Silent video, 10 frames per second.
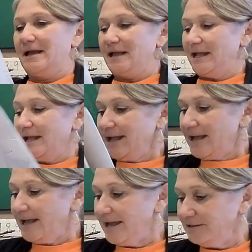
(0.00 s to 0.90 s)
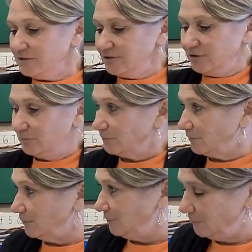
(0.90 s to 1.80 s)
And
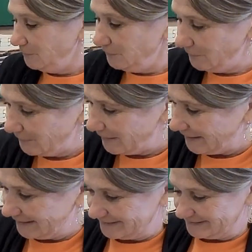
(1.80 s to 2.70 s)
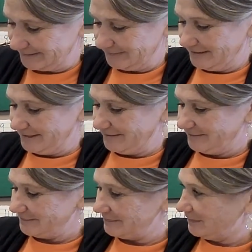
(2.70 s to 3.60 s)
grew. So
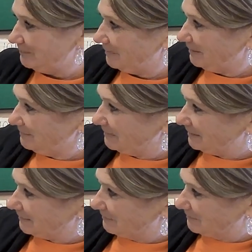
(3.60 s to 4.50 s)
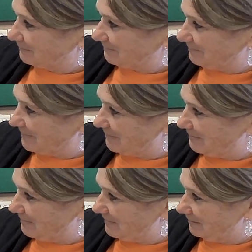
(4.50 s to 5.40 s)
here's our pumpkin.
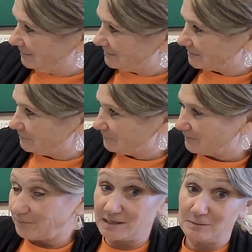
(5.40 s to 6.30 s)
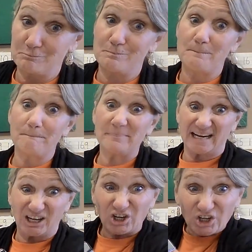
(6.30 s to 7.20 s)
It's growing
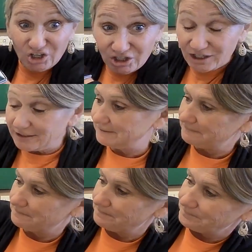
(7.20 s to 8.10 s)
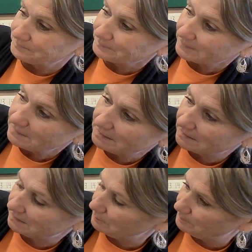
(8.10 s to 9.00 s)
bigger
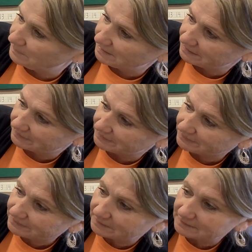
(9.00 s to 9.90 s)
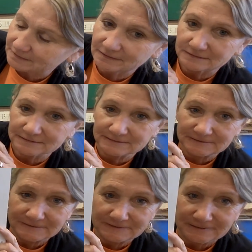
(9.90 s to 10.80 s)
and bigger.
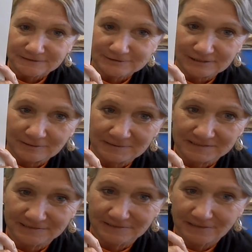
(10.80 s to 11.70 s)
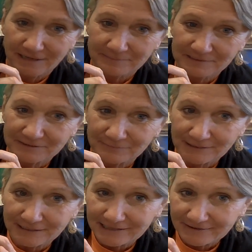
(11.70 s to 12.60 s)
Jamie's climbing
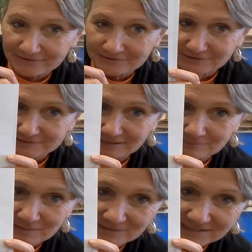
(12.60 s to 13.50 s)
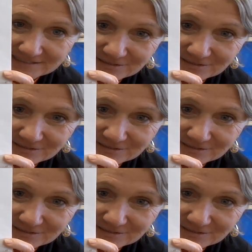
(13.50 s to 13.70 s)
around. It looks like maybe his